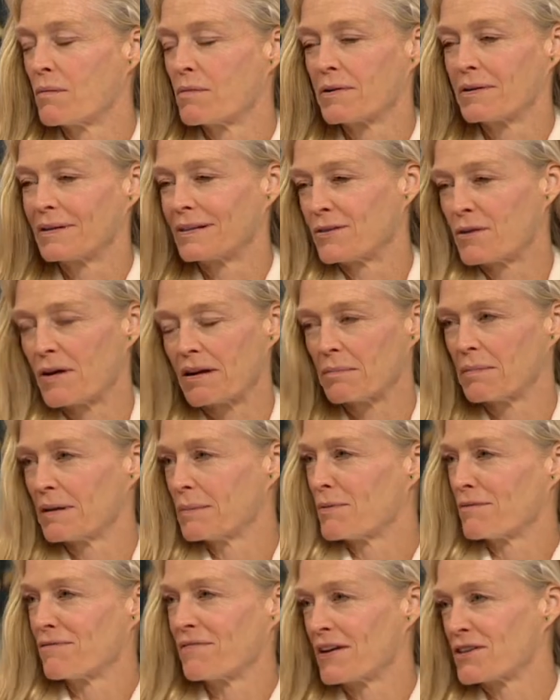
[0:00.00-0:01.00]
were incredibly
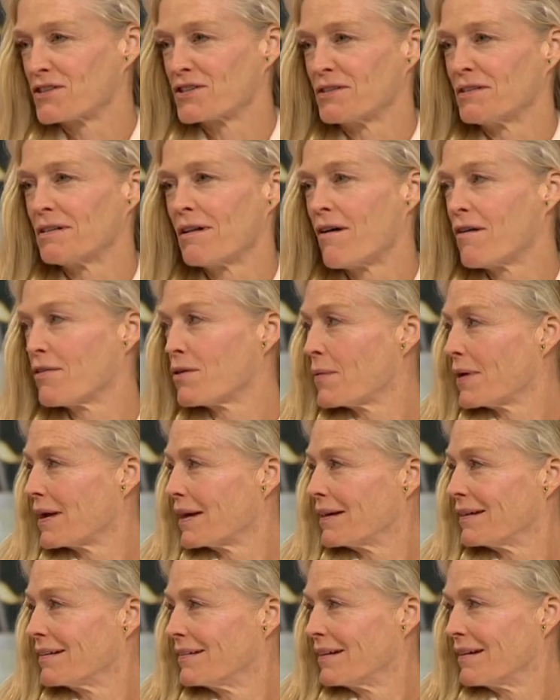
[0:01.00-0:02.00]
professional all the
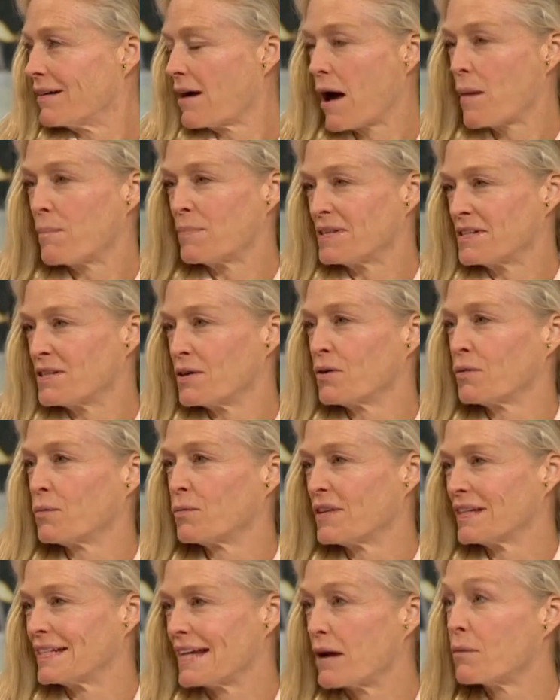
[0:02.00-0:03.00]
way up until
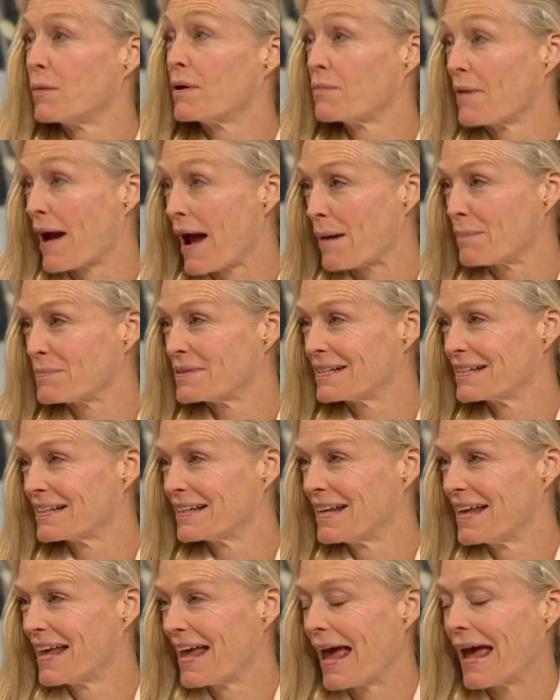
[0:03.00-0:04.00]
the day we wrapped.
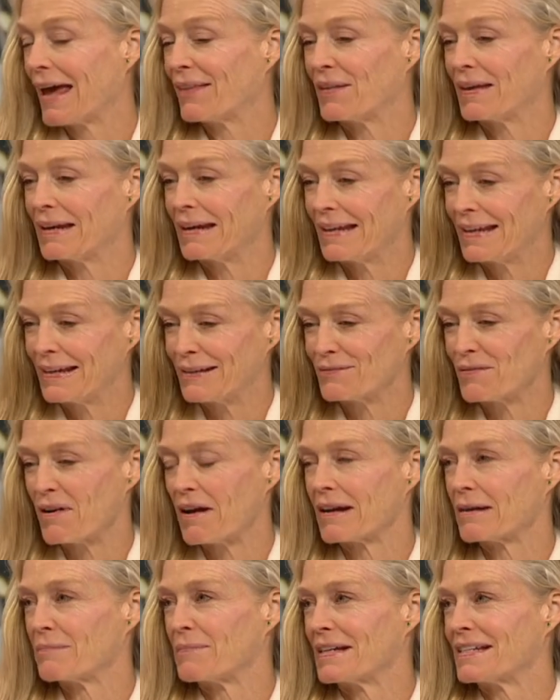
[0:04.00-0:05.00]
And then he
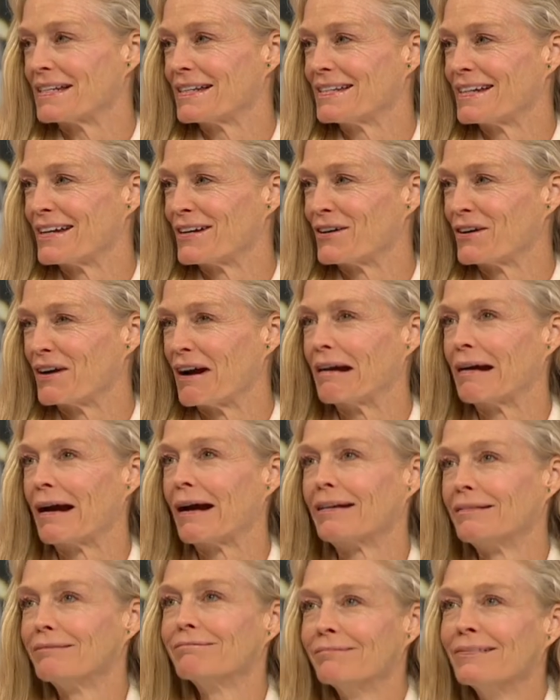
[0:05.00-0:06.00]
invited me to dinner, and I